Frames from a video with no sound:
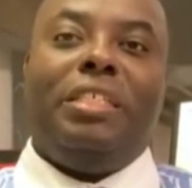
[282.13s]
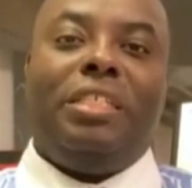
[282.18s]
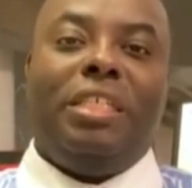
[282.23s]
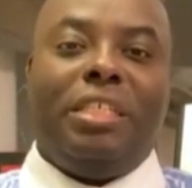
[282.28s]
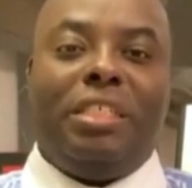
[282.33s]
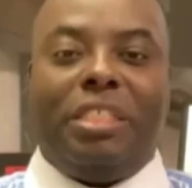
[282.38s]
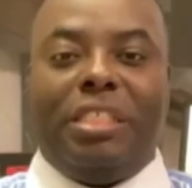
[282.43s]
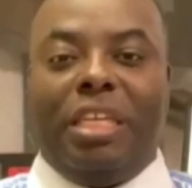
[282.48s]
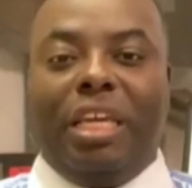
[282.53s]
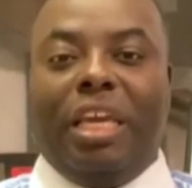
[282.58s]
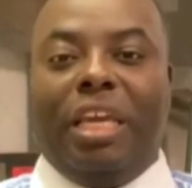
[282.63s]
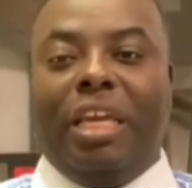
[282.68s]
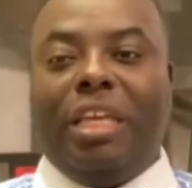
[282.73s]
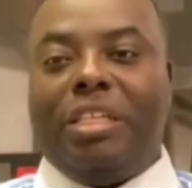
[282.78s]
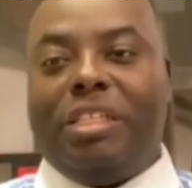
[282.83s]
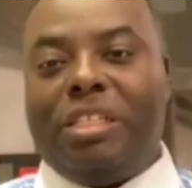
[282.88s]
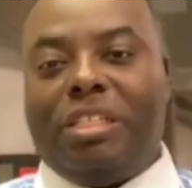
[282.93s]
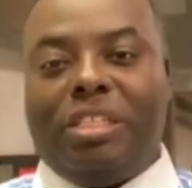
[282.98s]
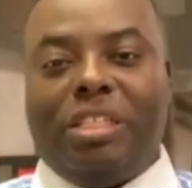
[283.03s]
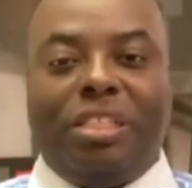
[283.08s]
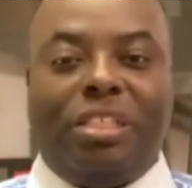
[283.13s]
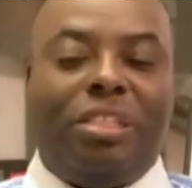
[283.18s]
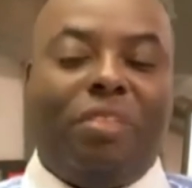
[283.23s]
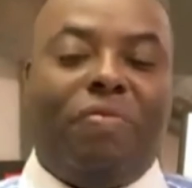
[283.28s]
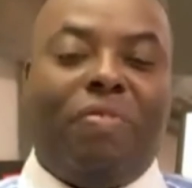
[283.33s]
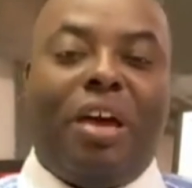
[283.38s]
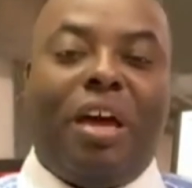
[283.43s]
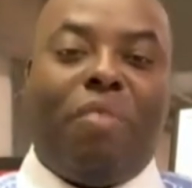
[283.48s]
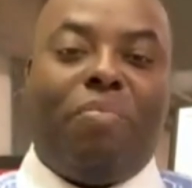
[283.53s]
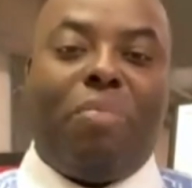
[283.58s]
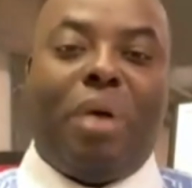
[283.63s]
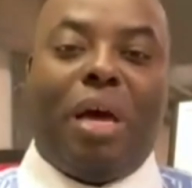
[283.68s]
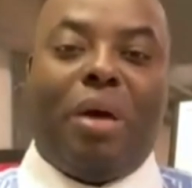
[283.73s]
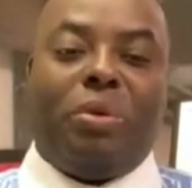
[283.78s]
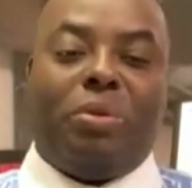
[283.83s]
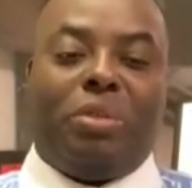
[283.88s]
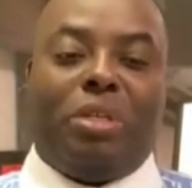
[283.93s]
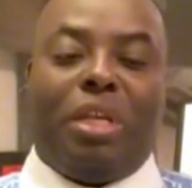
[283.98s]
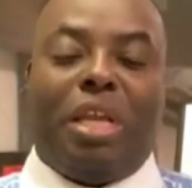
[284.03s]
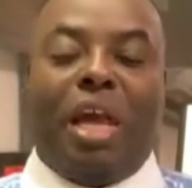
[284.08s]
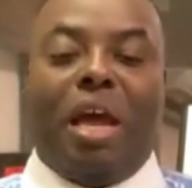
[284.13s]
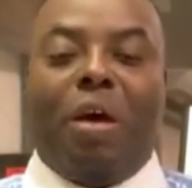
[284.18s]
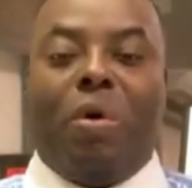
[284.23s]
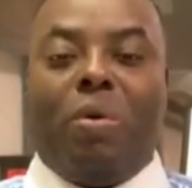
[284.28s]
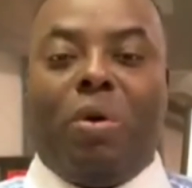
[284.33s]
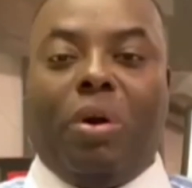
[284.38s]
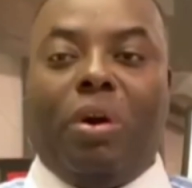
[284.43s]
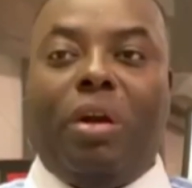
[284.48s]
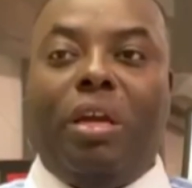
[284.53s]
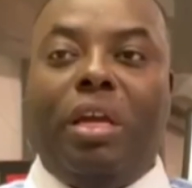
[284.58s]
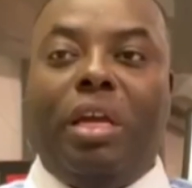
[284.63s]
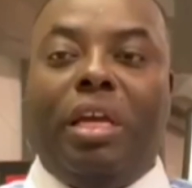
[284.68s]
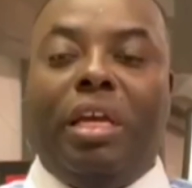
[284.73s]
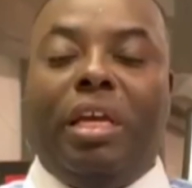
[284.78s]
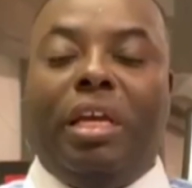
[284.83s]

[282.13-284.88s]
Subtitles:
60 to 65 miles an hour,